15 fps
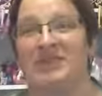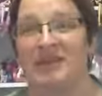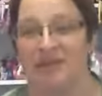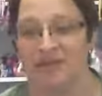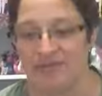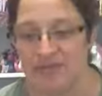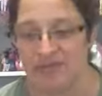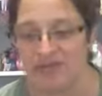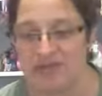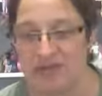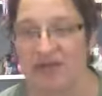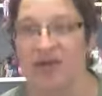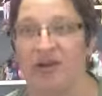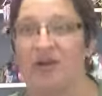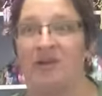stop the video, get
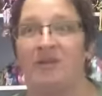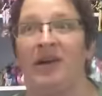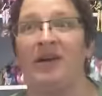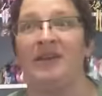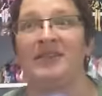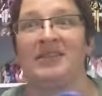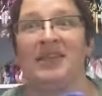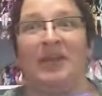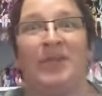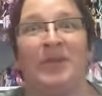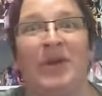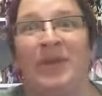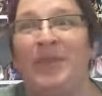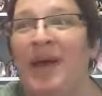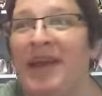it out of the box, and I'll be
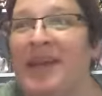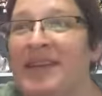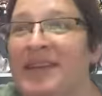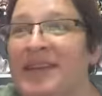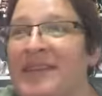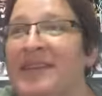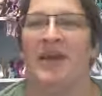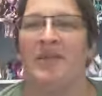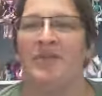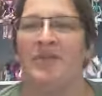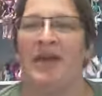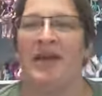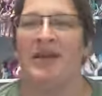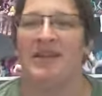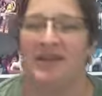right back. Okay, I'm
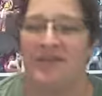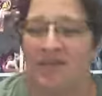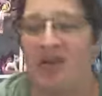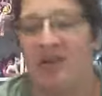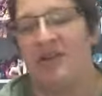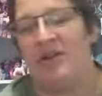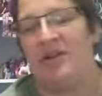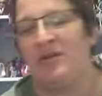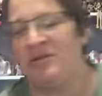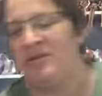back and I've got it out of